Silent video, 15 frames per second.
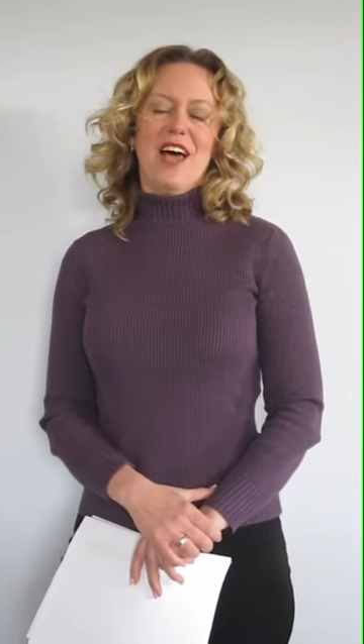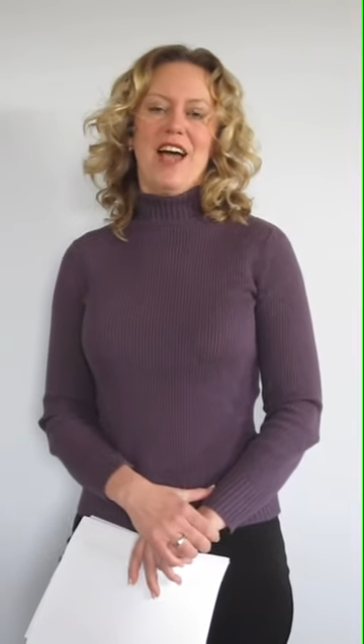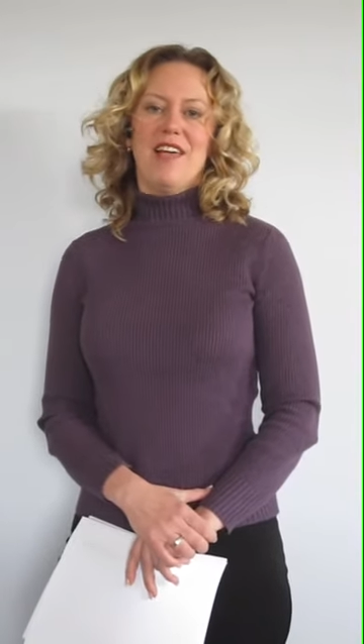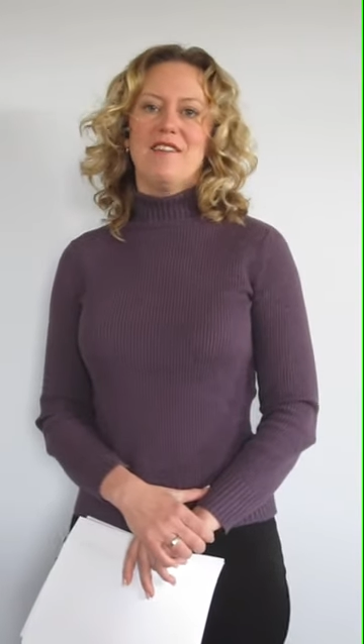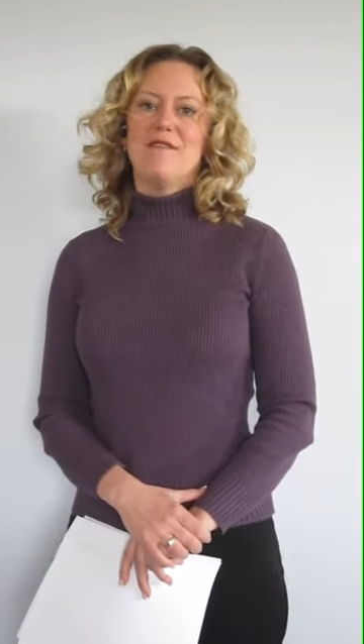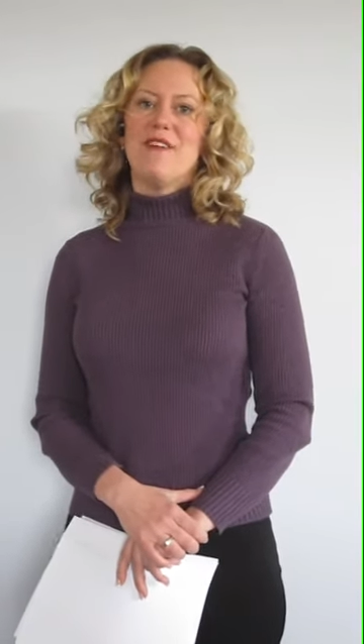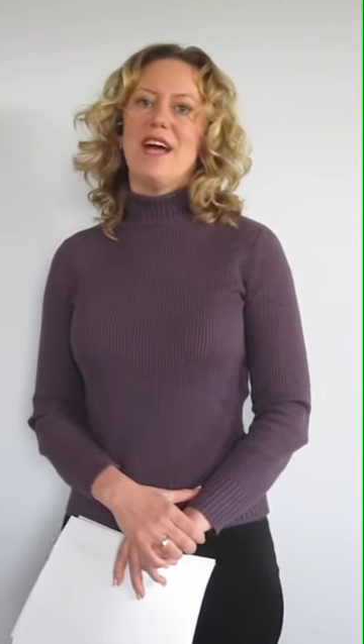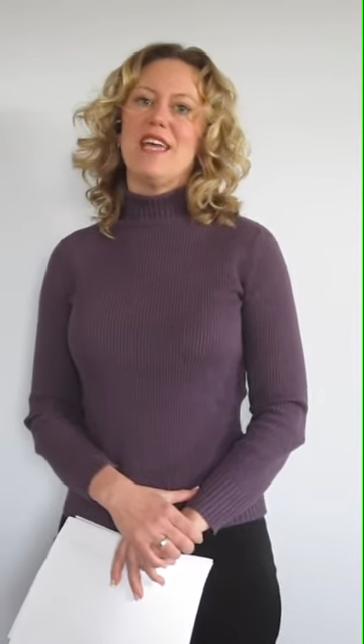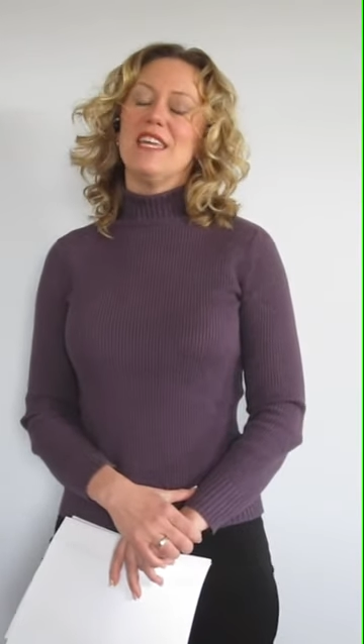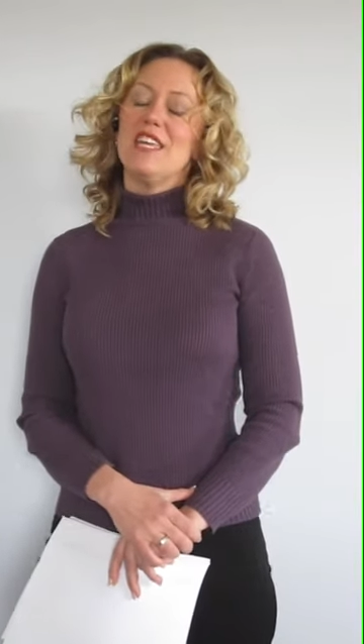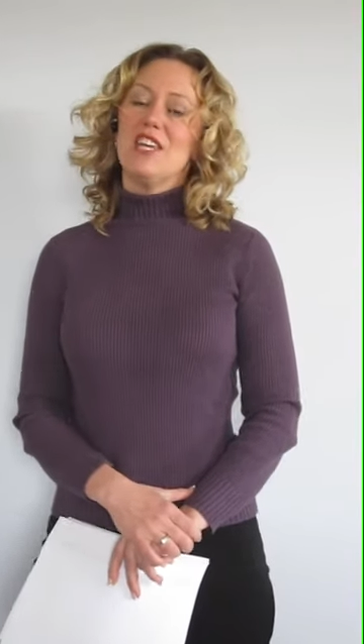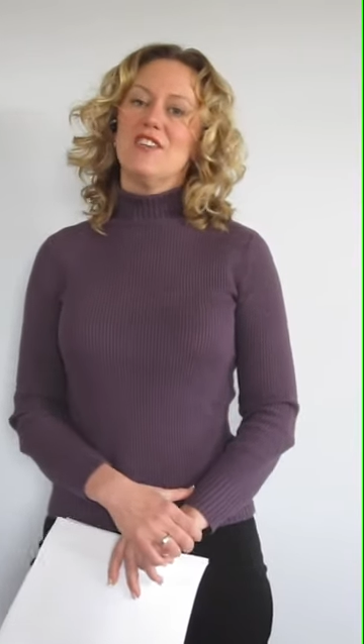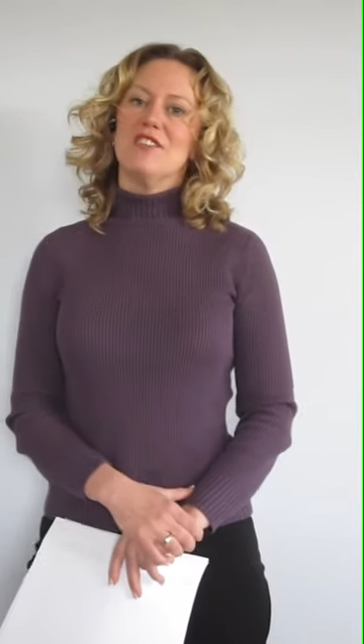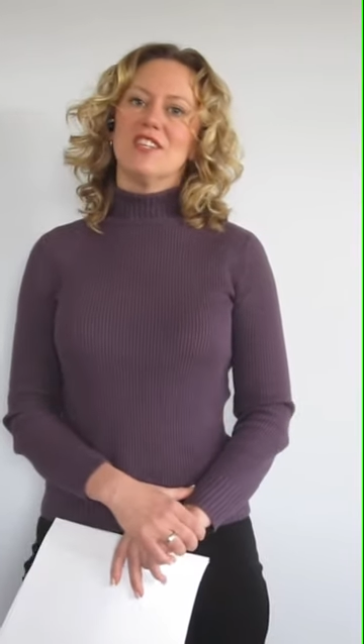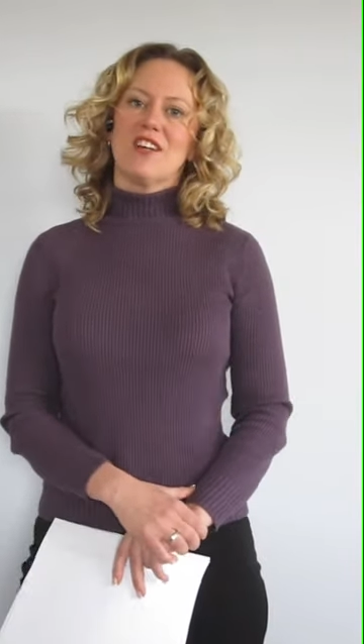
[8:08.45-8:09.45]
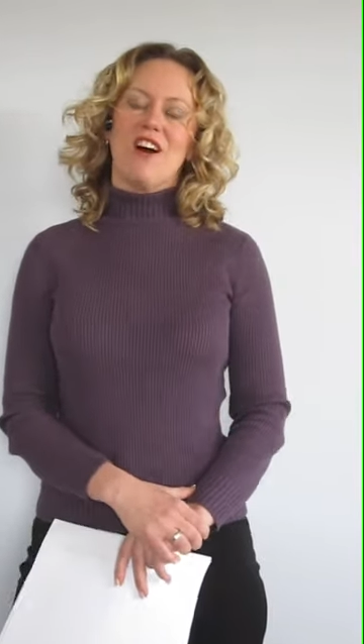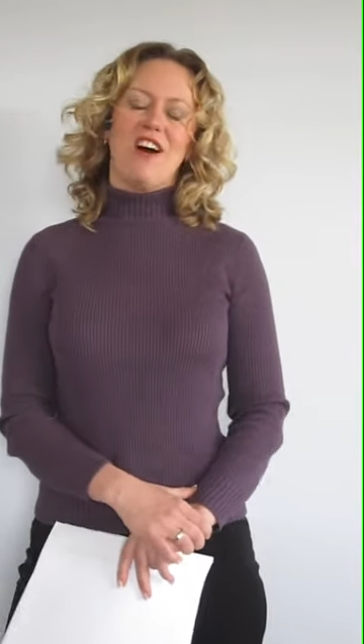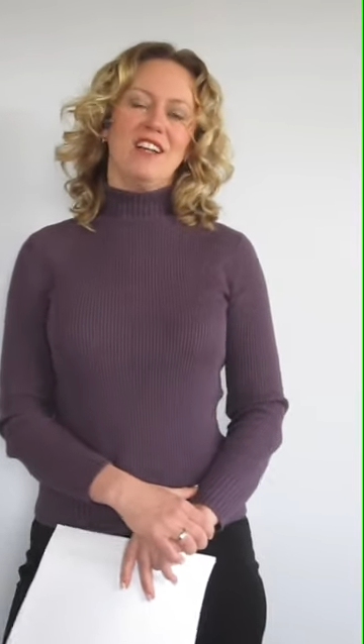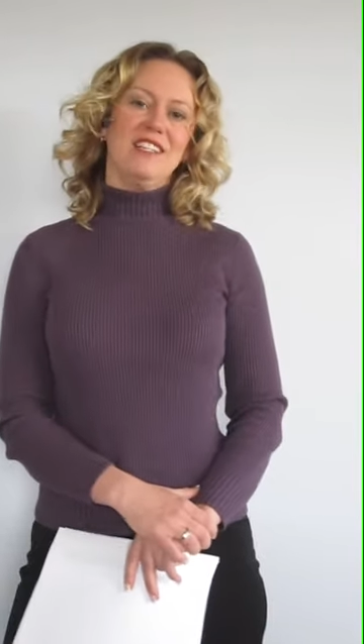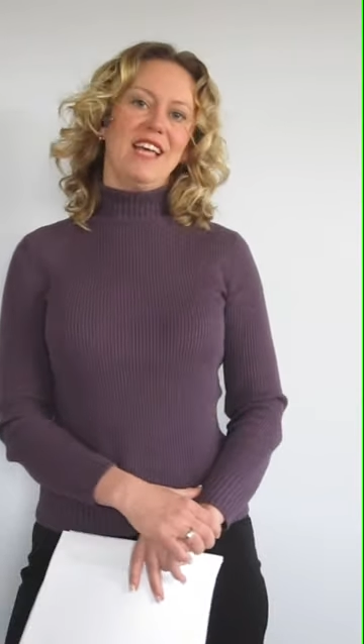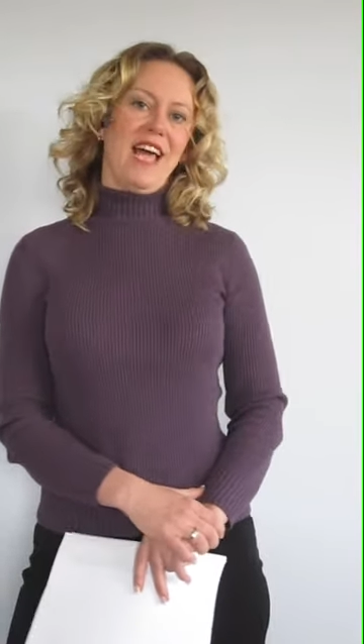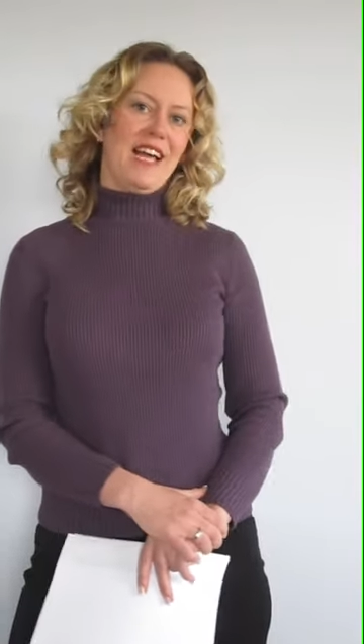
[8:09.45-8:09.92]
I invite you to
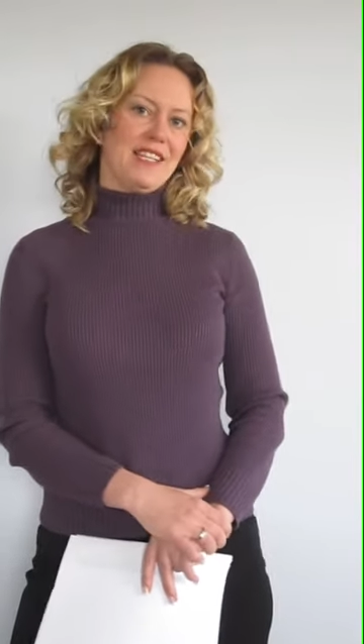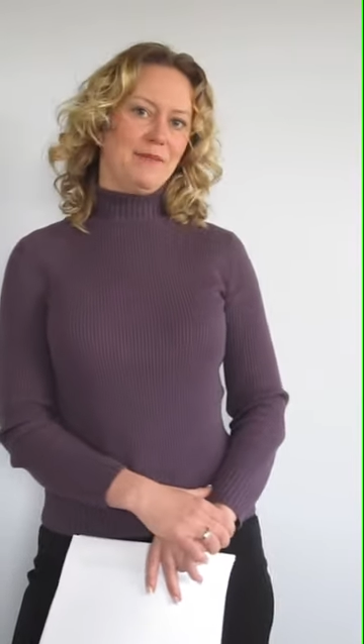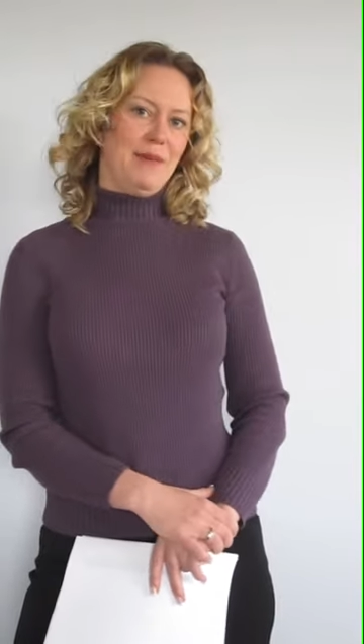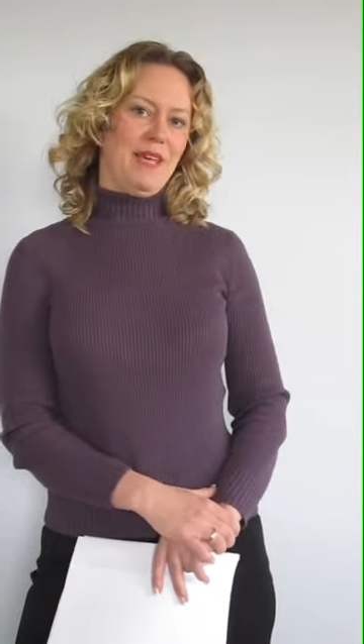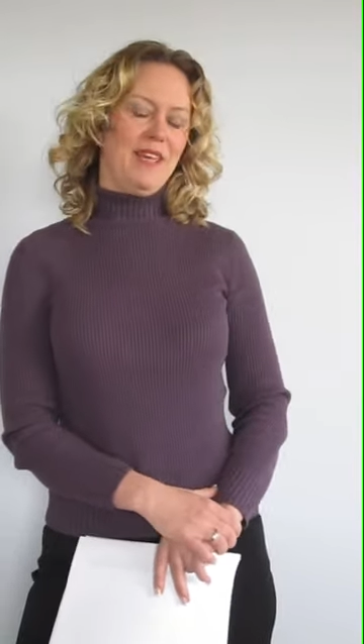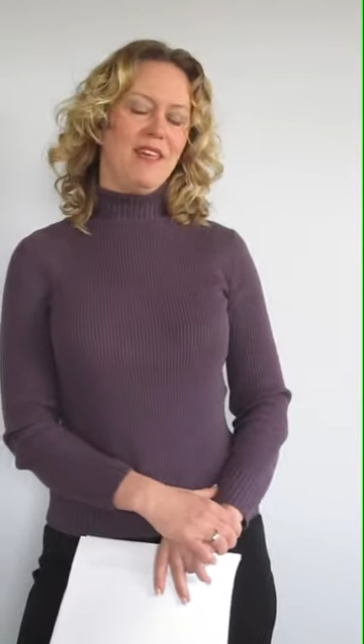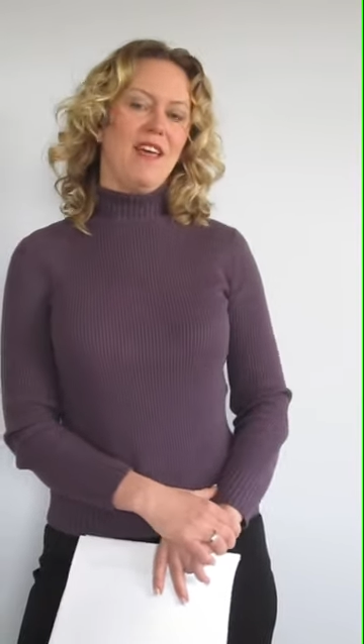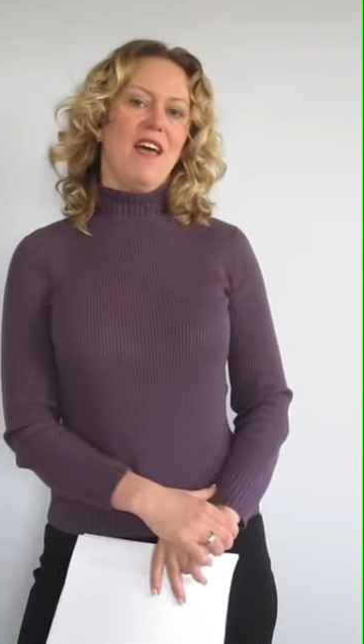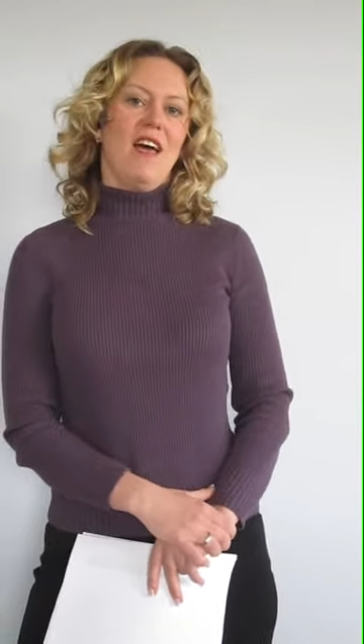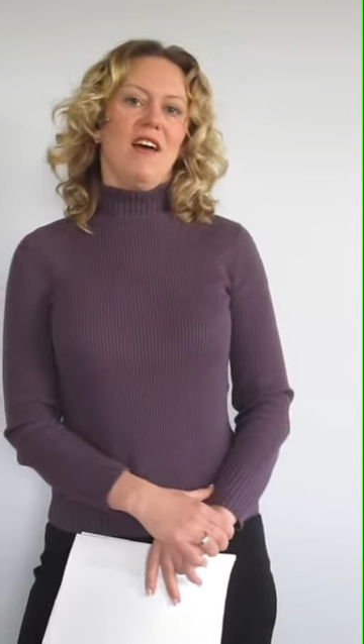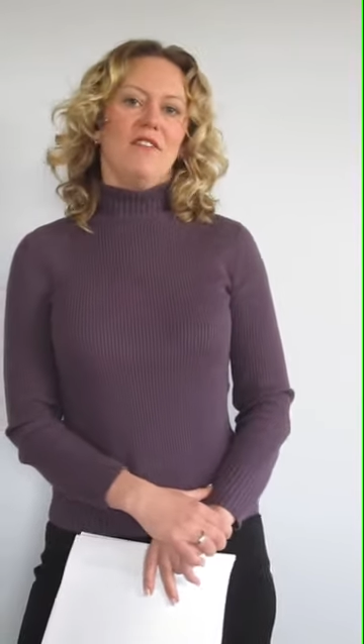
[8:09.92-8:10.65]
contact me